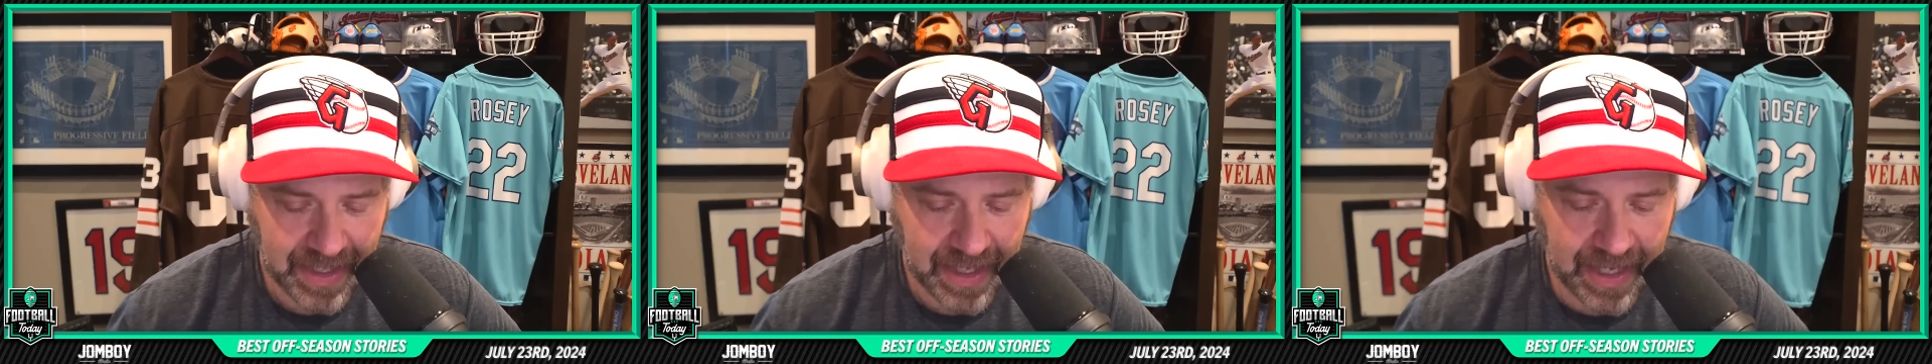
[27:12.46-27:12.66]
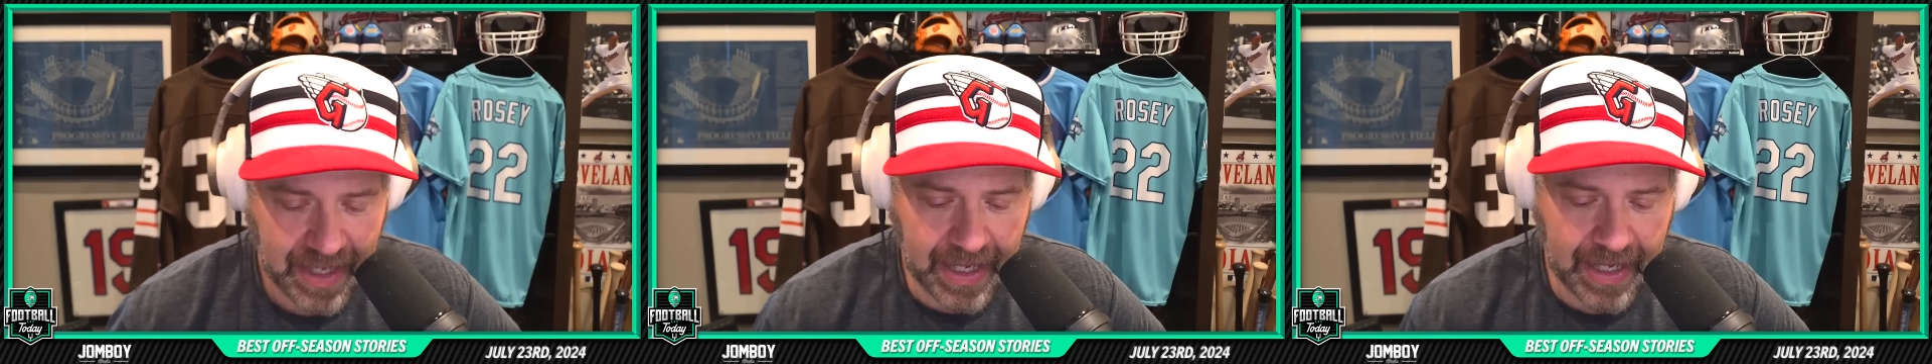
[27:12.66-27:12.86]

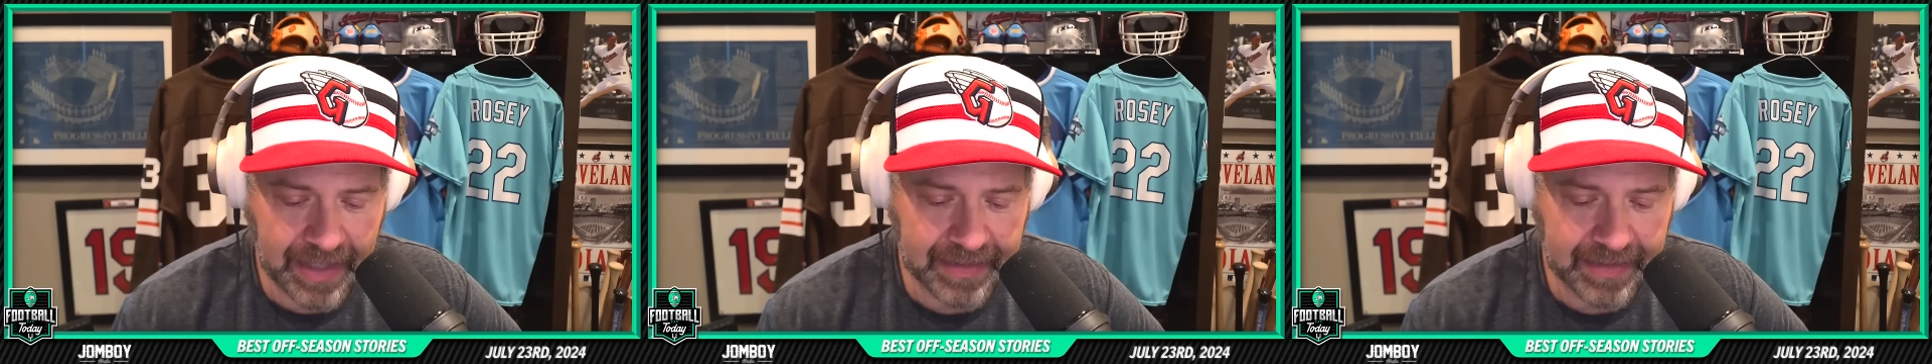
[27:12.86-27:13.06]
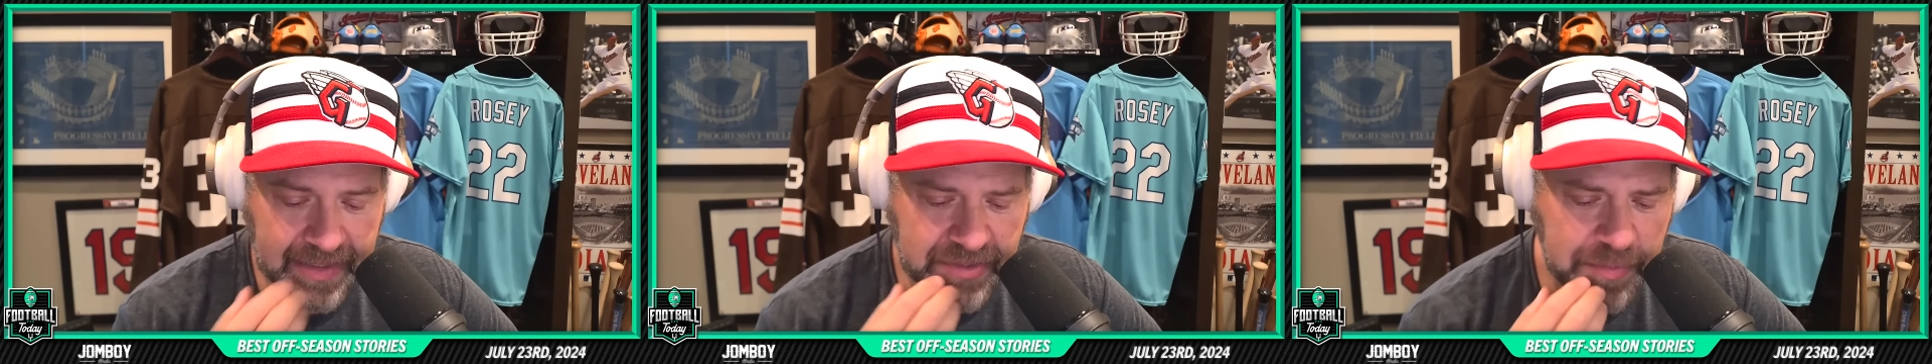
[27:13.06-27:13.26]
Uh,
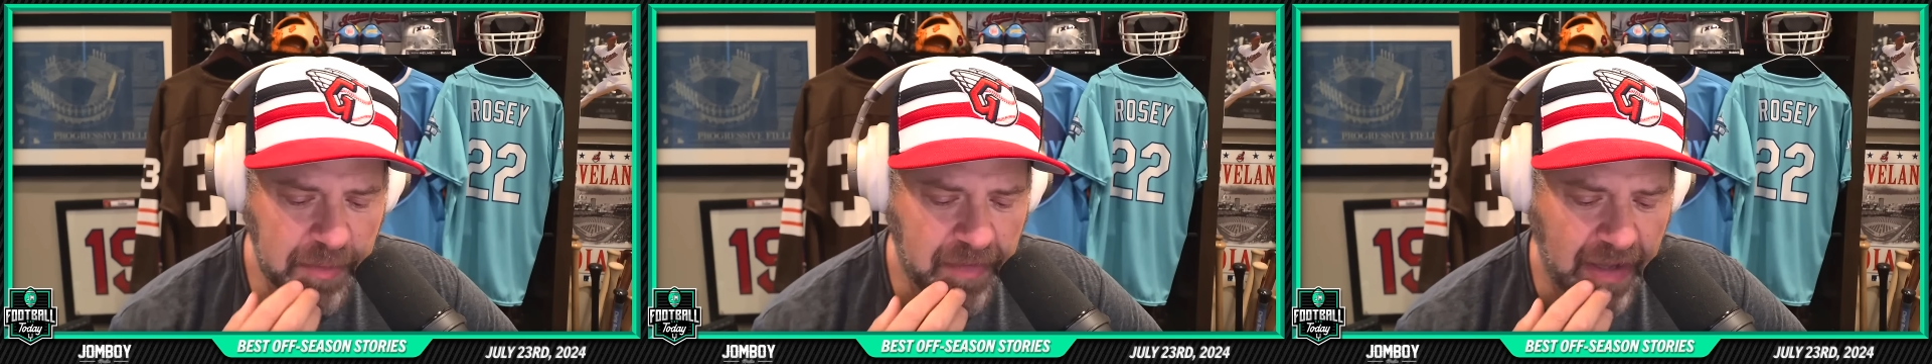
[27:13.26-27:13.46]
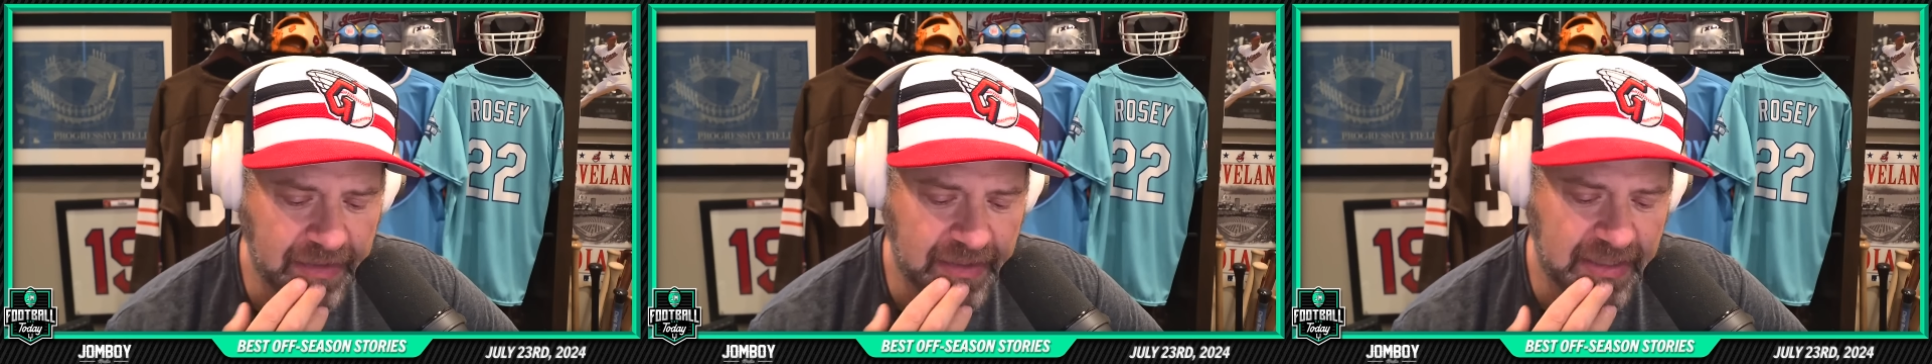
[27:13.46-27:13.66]
let's move
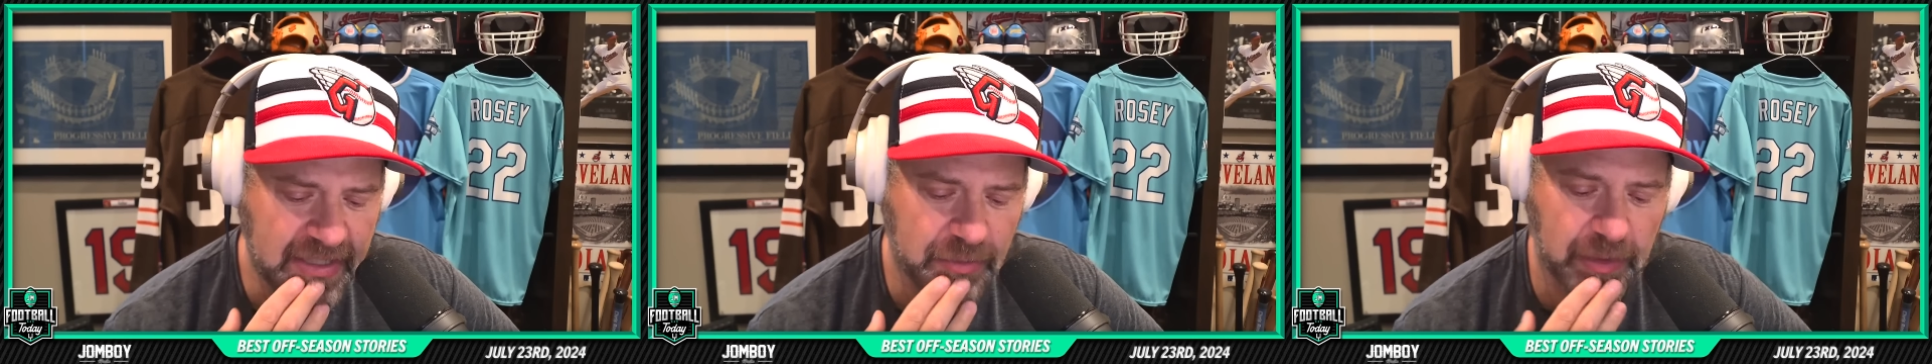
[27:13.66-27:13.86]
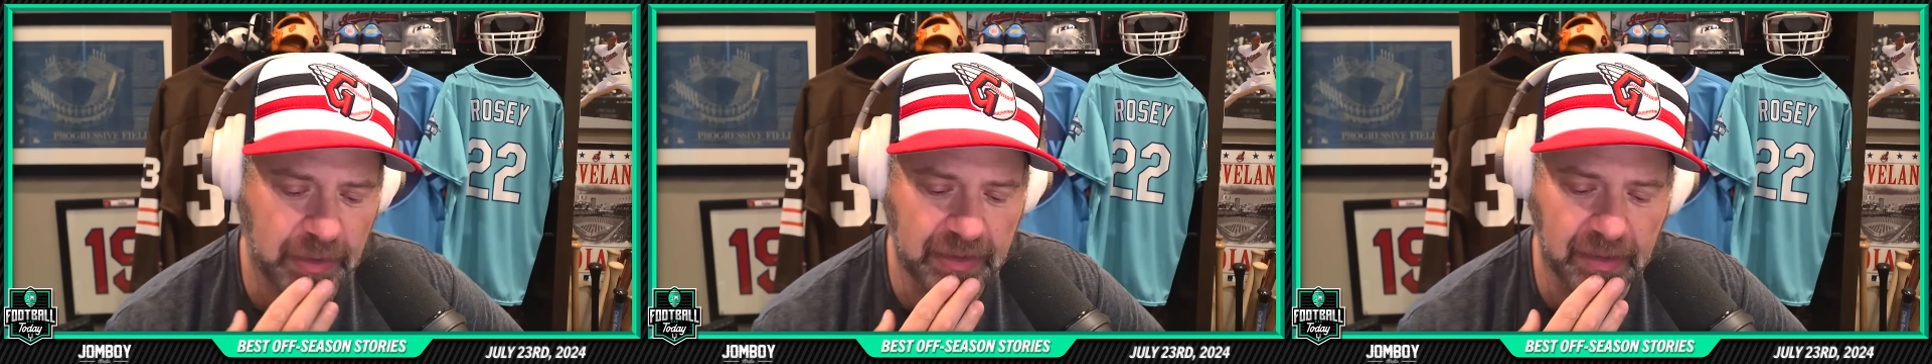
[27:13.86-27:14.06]
on to this
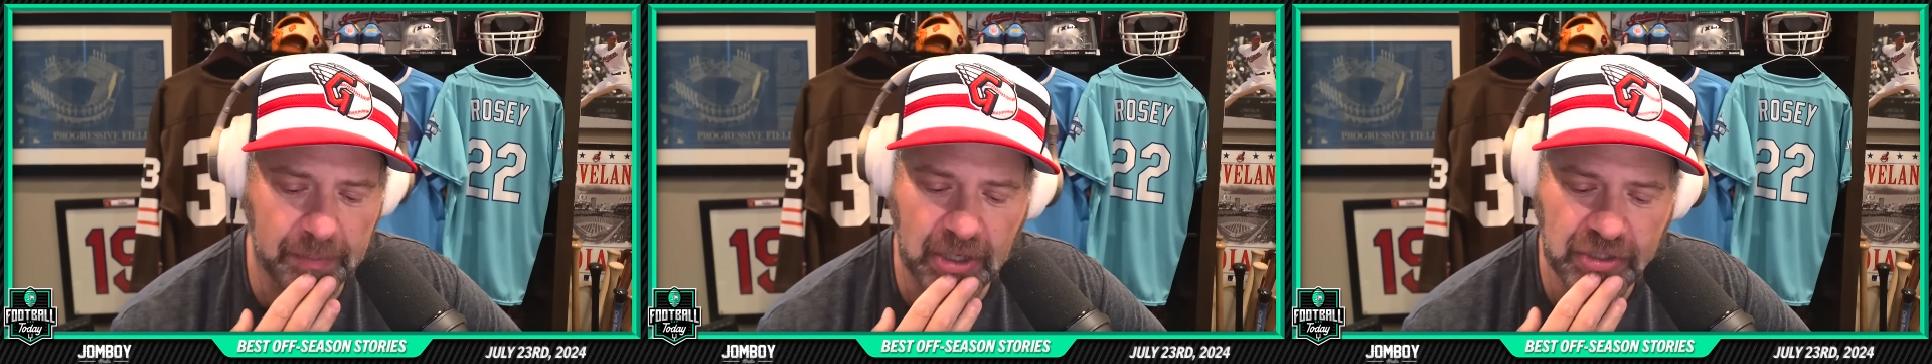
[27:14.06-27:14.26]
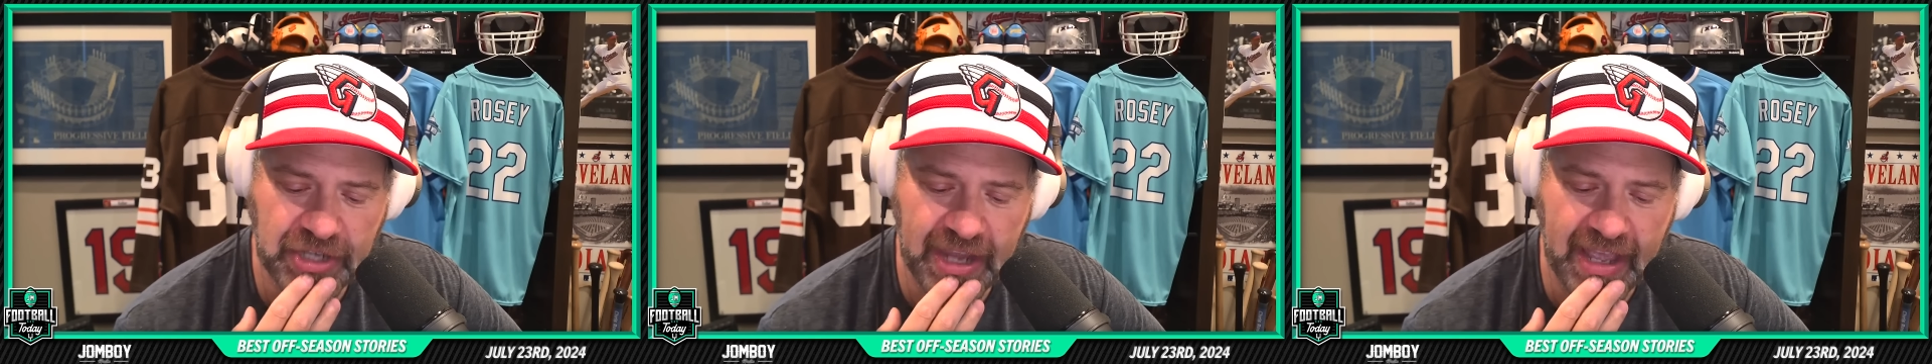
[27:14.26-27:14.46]
one. Lamar
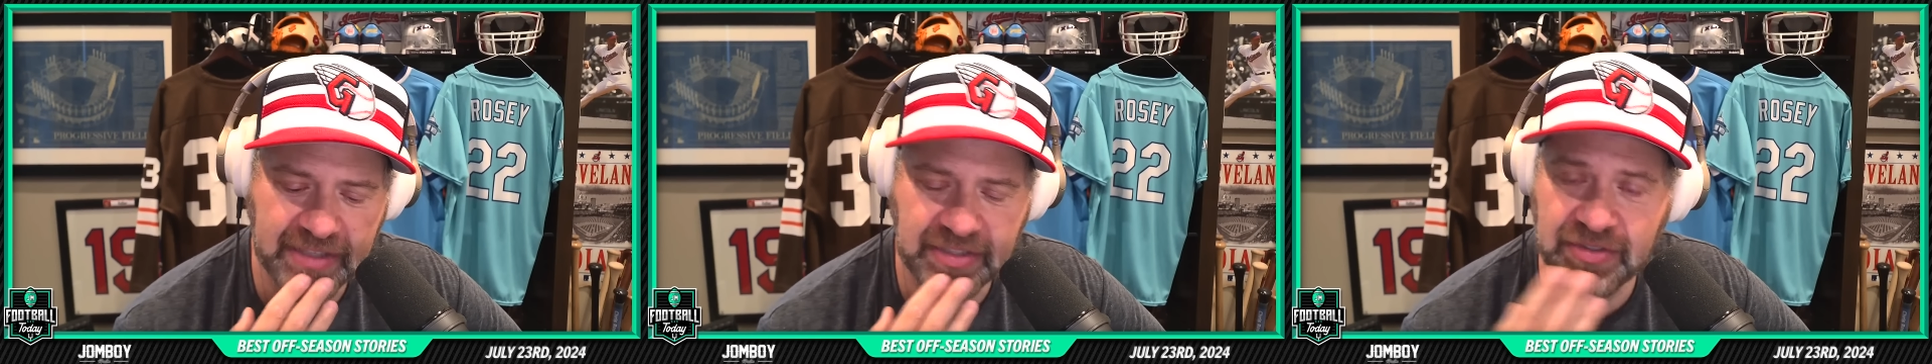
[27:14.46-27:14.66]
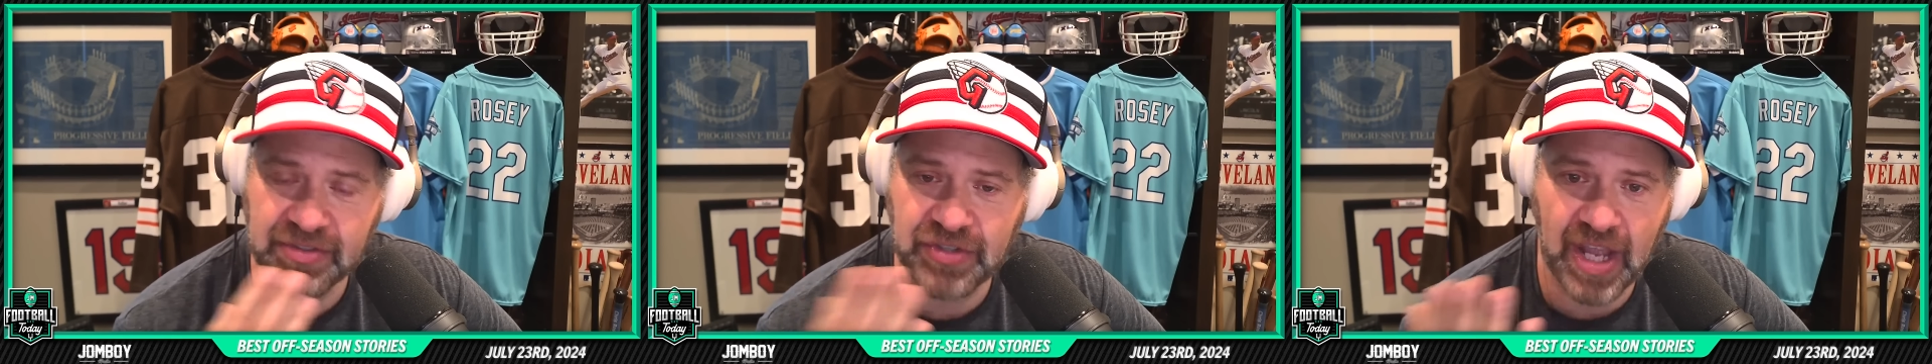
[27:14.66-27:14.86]

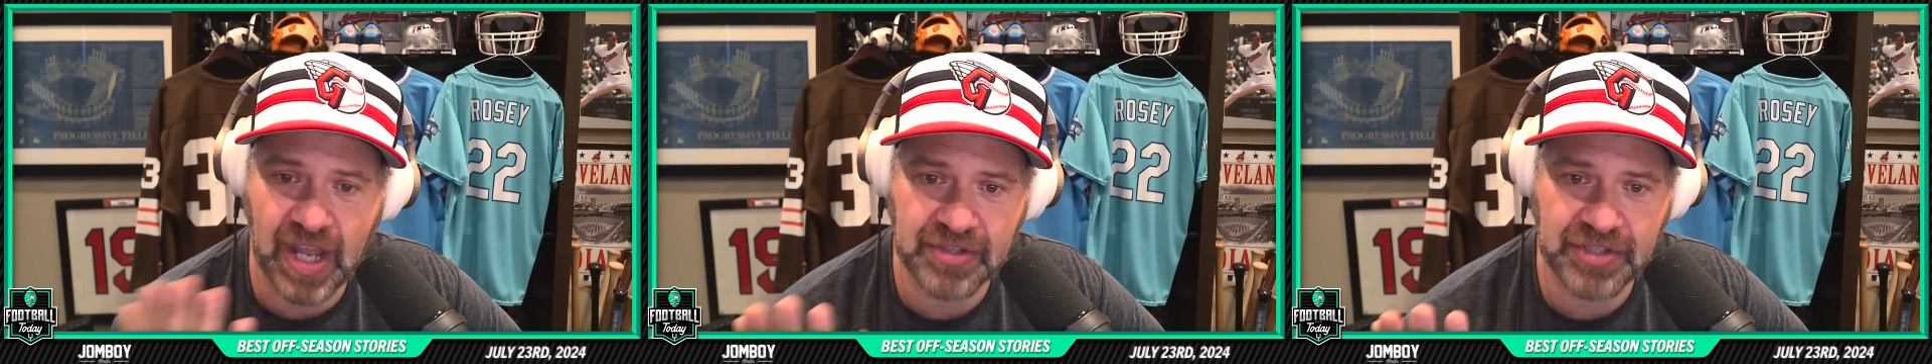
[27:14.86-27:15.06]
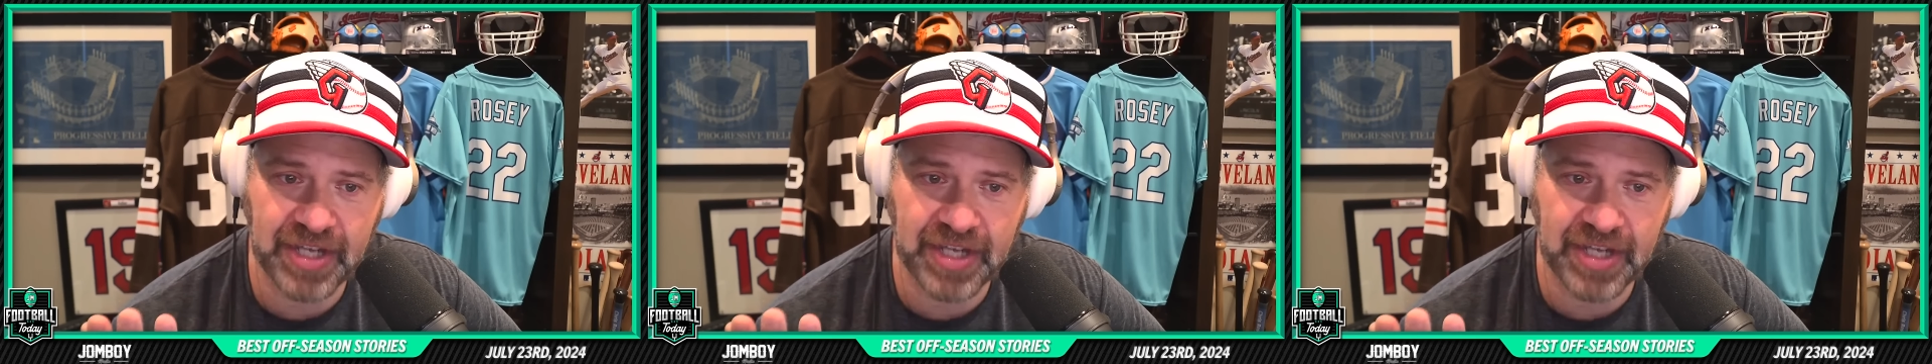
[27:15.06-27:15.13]
Jackson, Josh